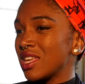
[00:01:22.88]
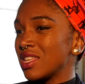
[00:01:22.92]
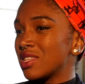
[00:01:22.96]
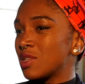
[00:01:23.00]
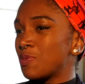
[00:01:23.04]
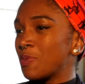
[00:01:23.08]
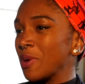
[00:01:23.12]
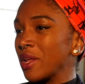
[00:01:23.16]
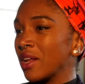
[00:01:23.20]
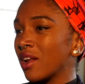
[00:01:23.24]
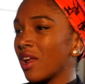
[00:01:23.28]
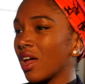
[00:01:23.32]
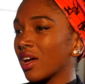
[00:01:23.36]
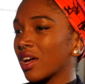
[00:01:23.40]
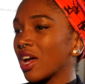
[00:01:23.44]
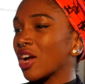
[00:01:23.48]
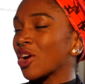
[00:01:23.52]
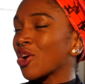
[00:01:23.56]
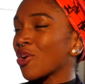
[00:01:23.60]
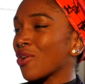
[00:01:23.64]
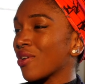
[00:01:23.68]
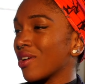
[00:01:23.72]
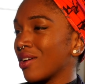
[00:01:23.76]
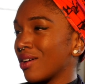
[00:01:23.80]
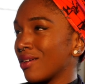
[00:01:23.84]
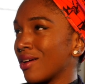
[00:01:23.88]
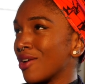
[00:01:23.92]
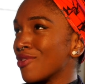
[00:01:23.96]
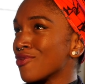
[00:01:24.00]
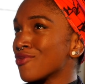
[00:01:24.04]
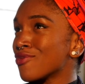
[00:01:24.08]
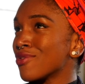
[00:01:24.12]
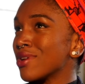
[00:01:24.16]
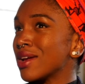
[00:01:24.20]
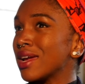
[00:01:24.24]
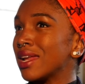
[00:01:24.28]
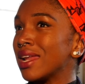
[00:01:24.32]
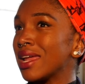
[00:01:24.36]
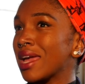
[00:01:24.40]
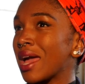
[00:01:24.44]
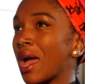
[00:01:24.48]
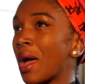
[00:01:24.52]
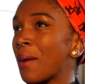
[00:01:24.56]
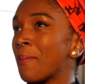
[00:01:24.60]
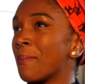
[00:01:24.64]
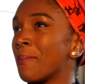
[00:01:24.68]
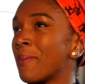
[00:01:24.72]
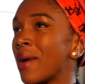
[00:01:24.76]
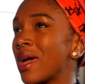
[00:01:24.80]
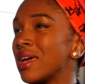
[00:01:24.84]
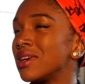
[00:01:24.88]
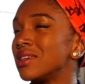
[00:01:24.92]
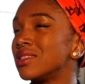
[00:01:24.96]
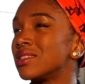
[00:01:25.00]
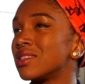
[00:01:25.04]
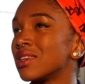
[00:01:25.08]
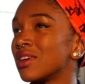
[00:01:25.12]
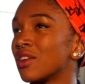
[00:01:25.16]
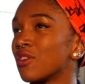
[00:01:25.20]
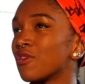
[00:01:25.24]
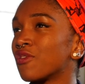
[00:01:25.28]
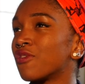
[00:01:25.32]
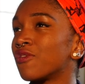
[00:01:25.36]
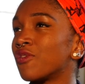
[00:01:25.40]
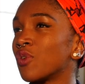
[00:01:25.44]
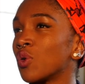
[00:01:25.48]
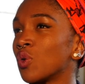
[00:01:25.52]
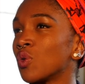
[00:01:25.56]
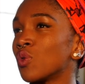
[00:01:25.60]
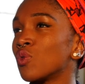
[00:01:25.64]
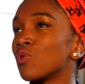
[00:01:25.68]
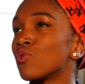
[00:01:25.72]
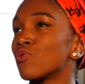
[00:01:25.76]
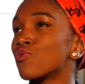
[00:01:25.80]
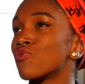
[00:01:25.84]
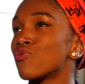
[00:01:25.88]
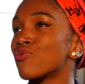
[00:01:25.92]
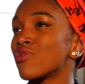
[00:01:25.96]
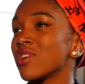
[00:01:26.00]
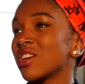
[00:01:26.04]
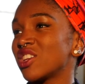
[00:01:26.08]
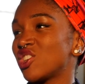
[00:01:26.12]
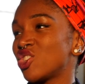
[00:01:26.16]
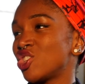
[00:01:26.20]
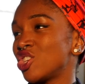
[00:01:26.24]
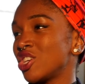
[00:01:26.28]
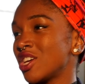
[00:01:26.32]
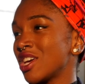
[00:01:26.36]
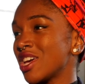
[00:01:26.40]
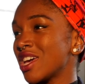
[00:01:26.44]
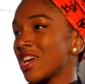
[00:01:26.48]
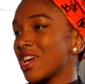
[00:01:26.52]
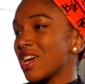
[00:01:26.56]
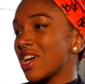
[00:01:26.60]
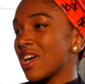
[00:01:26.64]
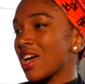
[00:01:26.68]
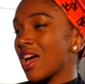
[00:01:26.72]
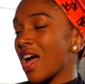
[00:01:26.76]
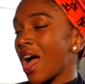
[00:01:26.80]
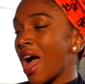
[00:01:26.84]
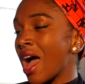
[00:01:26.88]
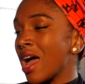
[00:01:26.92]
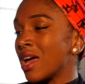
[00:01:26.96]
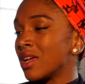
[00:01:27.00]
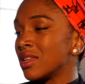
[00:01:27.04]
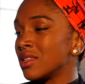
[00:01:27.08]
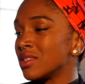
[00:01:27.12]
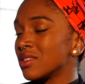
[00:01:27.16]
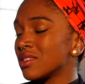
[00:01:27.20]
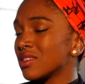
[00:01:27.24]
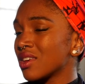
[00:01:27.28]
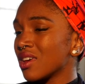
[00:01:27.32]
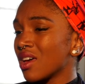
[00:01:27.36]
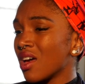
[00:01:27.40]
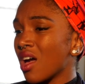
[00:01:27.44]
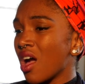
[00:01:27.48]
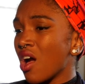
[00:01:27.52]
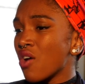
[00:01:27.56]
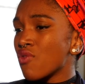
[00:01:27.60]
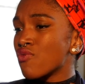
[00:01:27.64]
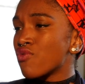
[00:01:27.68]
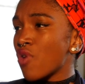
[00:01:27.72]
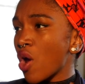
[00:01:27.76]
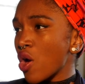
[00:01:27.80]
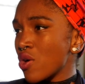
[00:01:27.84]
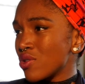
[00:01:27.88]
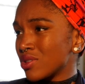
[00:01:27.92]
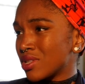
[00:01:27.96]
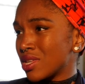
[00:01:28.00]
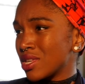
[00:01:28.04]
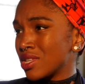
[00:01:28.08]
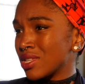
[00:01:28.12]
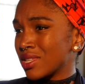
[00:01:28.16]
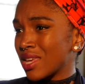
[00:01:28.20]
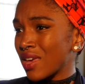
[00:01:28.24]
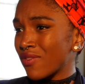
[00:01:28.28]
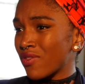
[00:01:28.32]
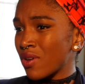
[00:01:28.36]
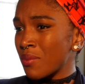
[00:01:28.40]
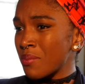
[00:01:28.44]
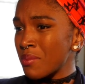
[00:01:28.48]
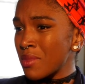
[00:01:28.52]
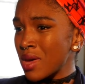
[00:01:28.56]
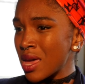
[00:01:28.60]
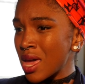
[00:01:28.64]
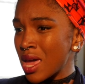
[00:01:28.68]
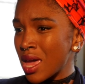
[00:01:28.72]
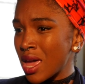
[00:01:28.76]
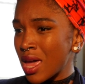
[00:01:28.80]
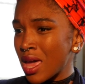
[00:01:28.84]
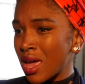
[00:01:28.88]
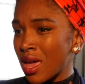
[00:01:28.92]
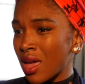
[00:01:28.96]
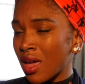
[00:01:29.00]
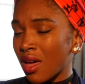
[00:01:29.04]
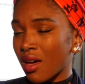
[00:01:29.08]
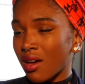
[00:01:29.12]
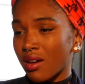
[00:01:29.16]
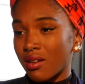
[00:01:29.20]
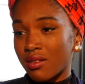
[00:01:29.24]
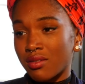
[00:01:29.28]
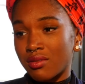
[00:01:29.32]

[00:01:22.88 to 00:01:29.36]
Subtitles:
It's been like a really amazing, full, rich year, and Rose has given me,